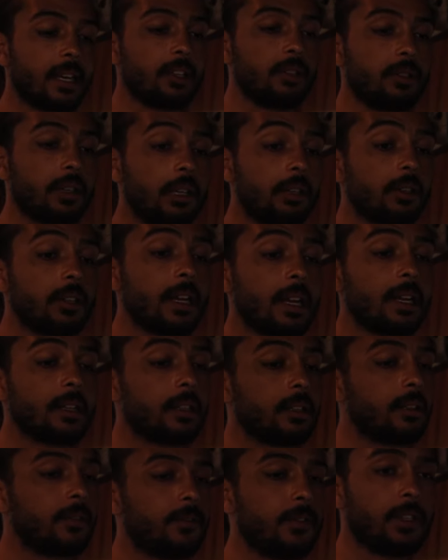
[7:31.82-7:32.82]
that and you get good at it,
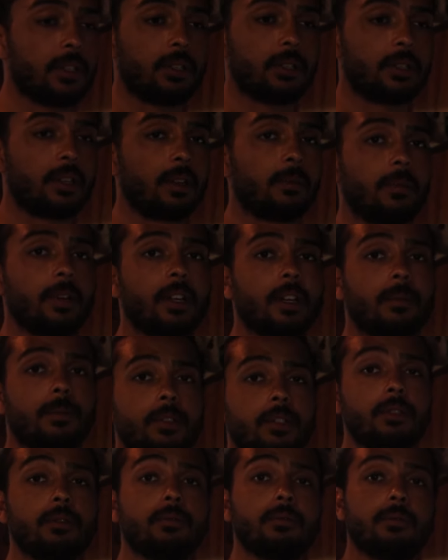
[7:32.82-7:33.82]
then the fish just come right up
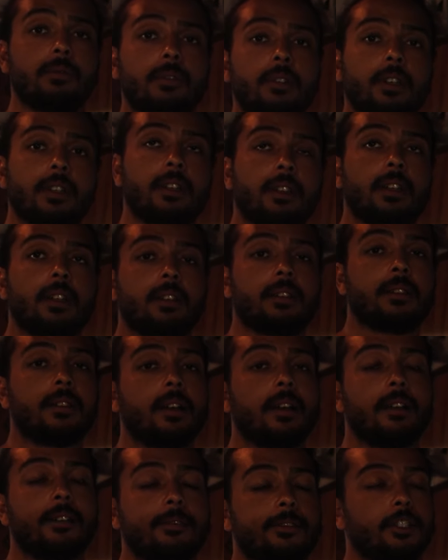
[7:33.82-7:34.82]
to you. And then it's
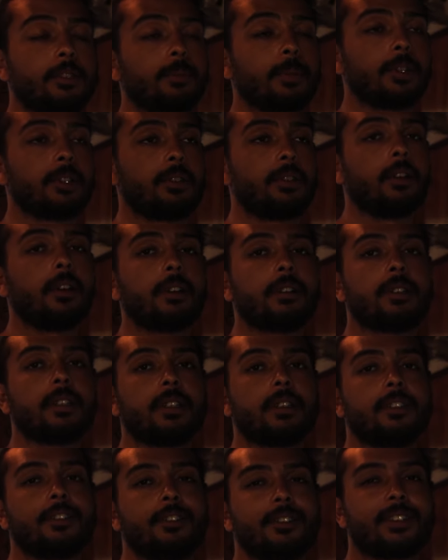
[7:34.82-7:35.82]
not so much you're
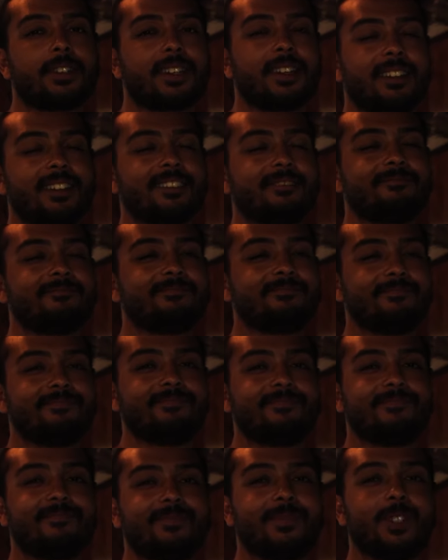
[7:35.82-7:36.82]
hunting, you're just kind of
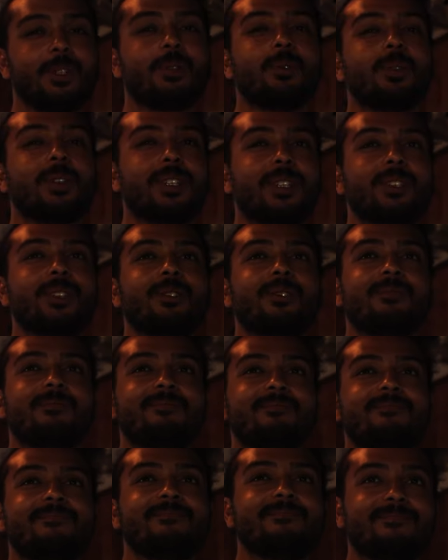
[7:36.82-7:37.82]
mm. doing what you do.
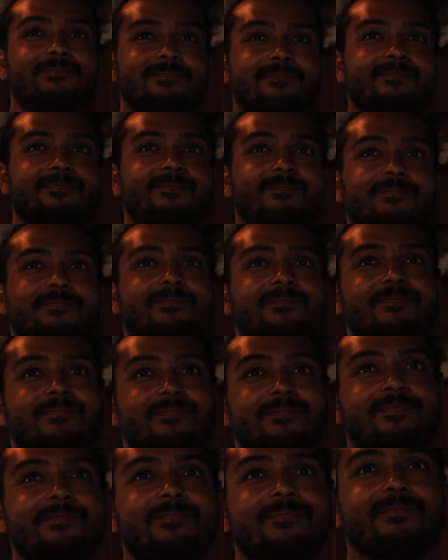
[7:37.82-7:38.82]
I feel like a lot of the
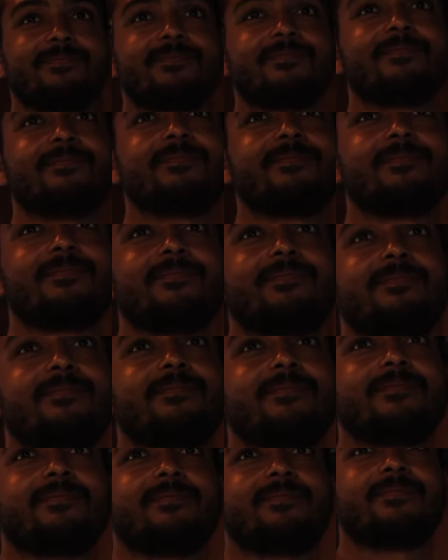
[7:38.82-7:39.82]
animals, I don't know about
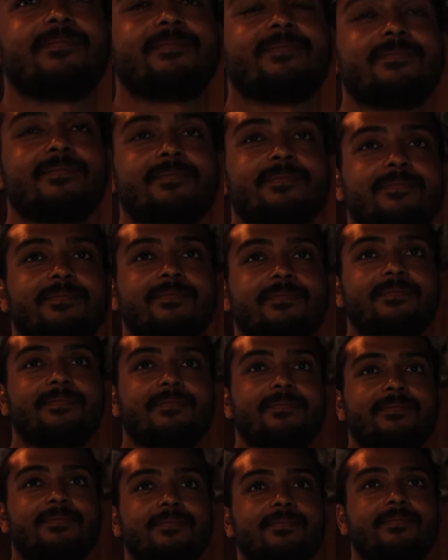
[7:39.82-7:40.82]
fish, but it's about eye
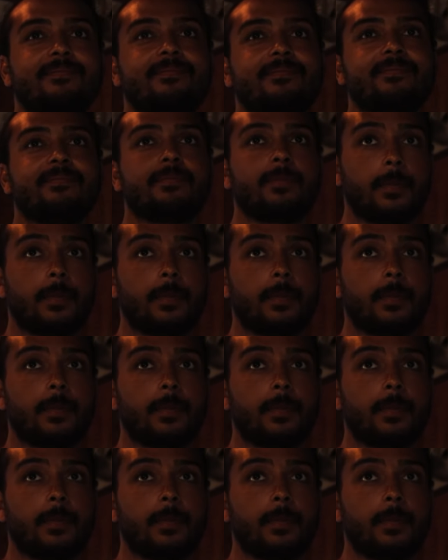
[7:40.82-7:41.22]
contact.